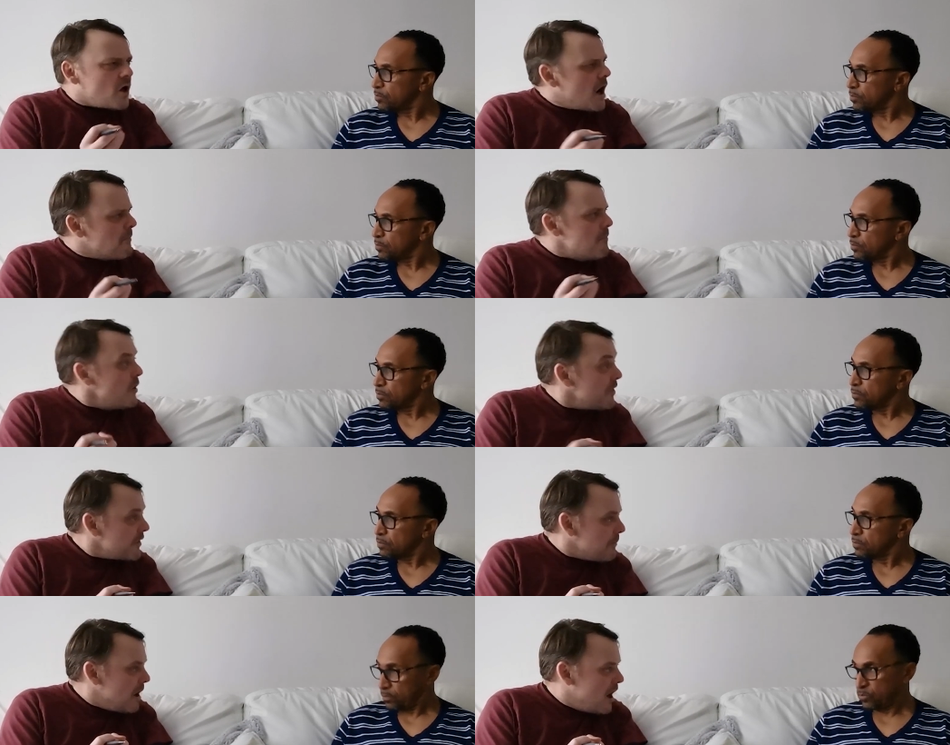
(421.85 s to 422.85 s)
Speaker 1: like a month
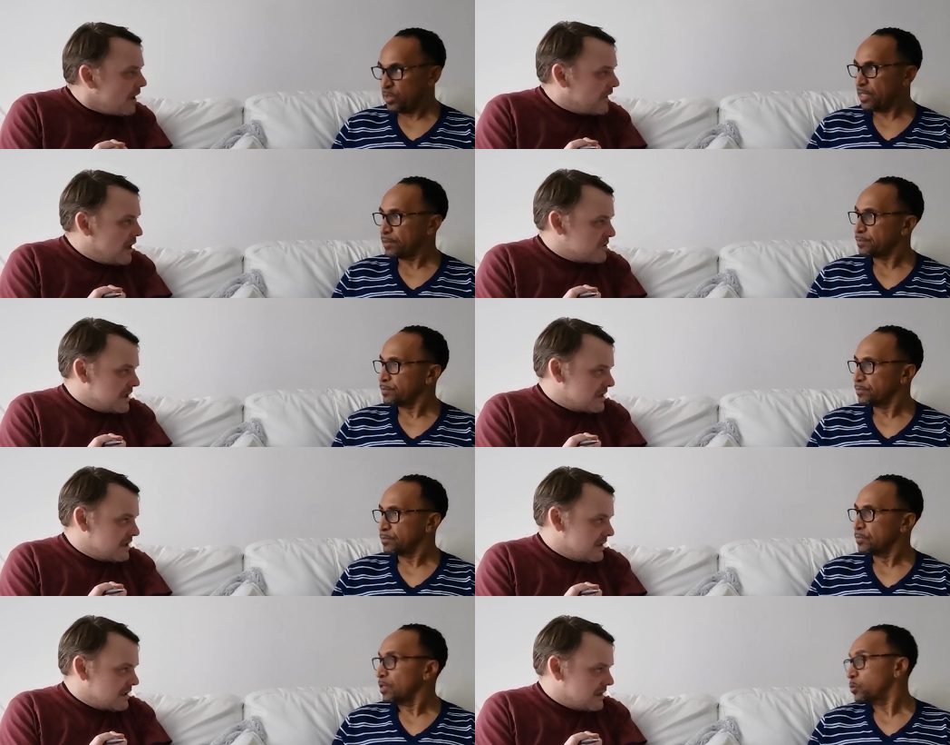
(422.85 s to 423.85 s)
Speaker 2: apart, right. those
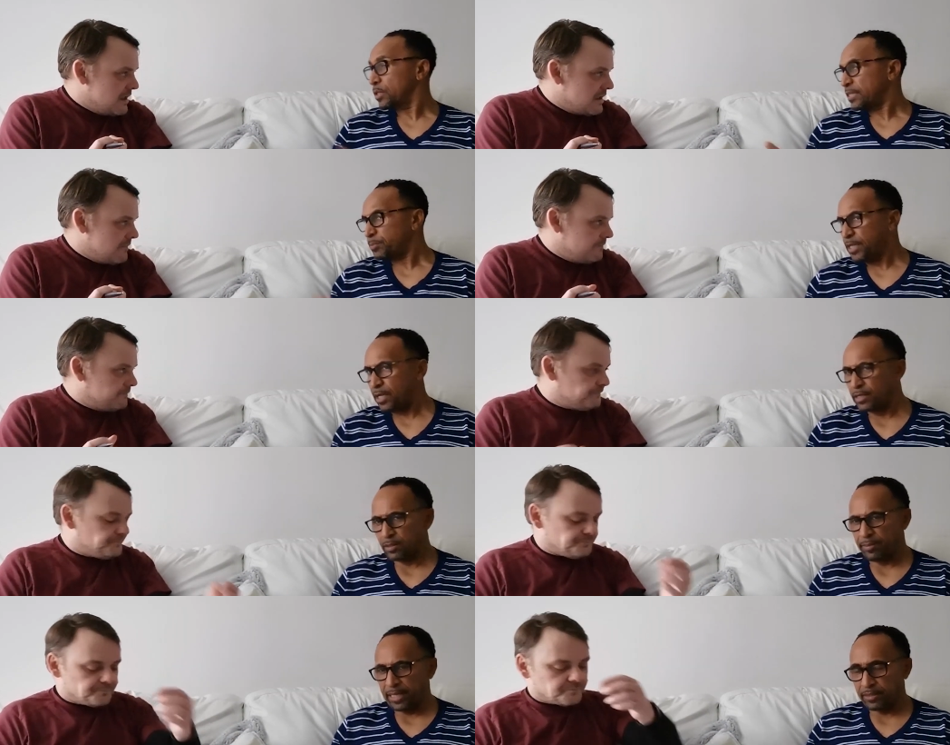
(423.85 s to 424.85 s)
incidents. Well, let's be honest
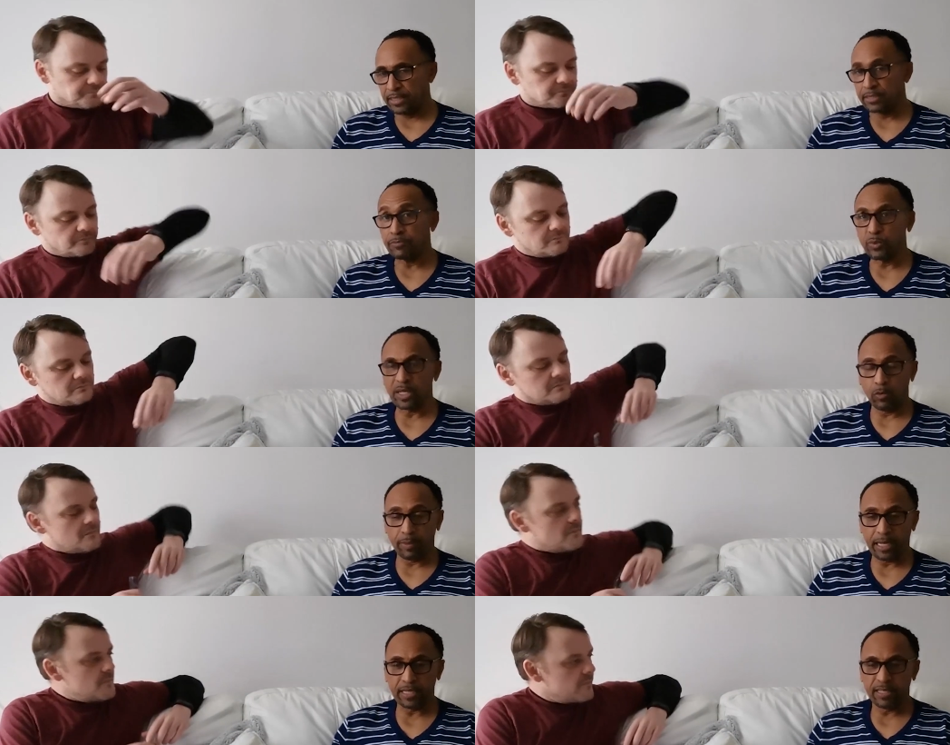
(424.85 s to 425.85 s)
about this. If we go
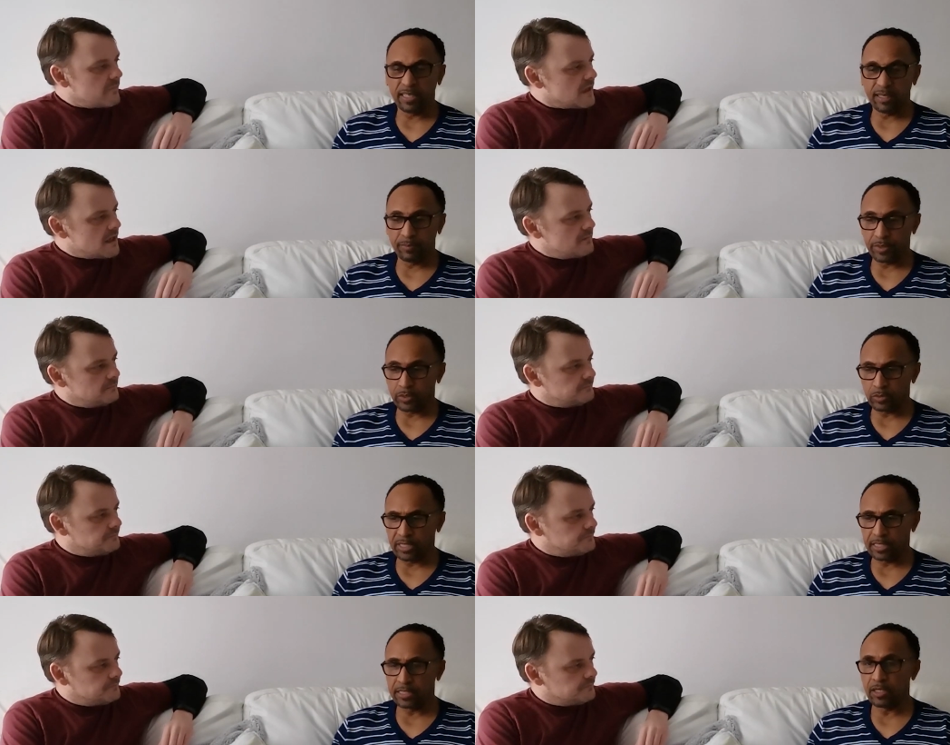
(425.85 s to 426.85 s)
by empirical
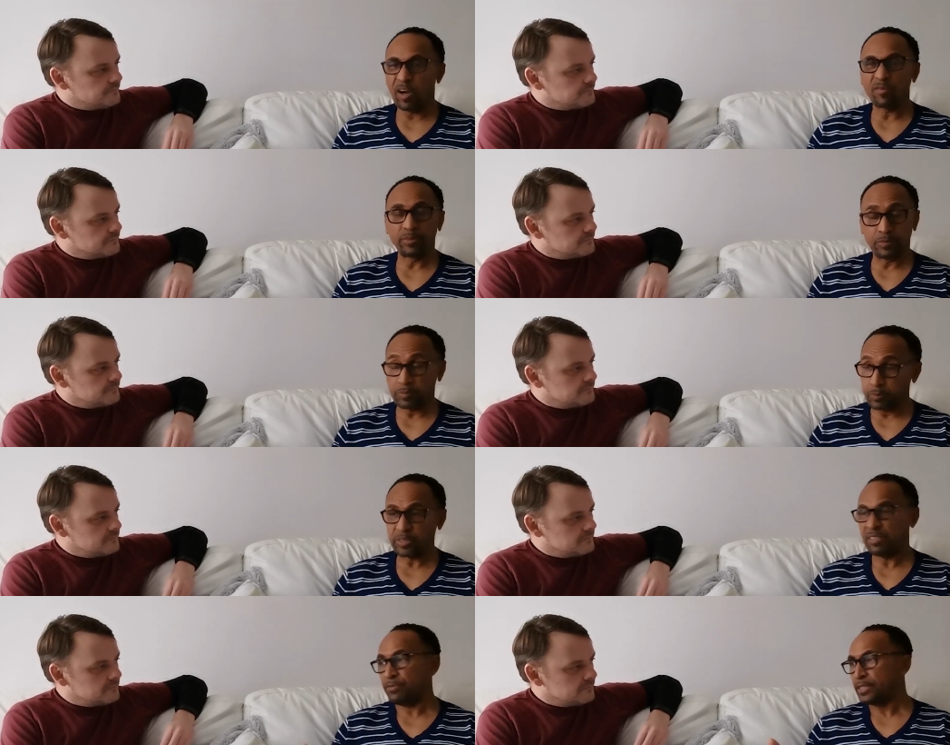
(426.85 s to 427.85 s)
data, you know, I was an
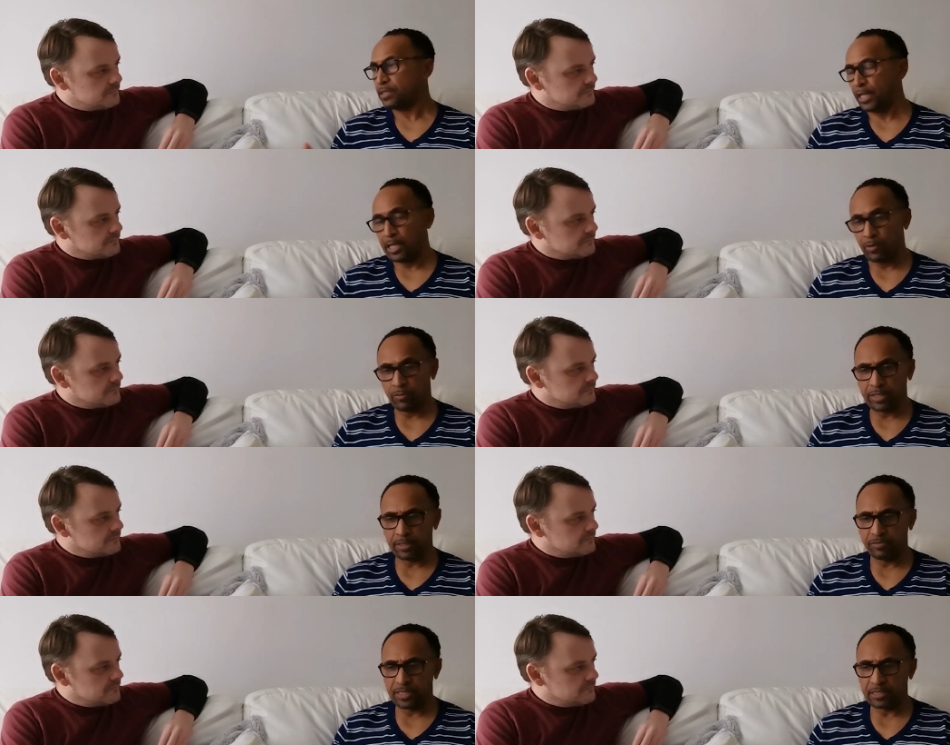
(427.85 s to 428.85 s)
investigator. I ran an
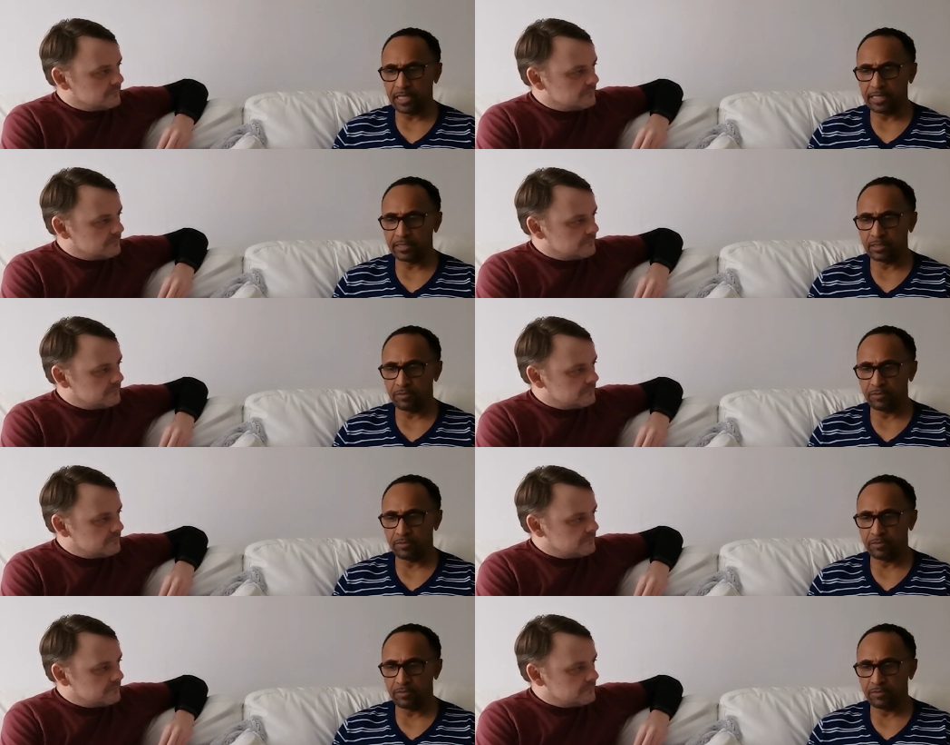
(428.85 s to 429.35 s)
investigations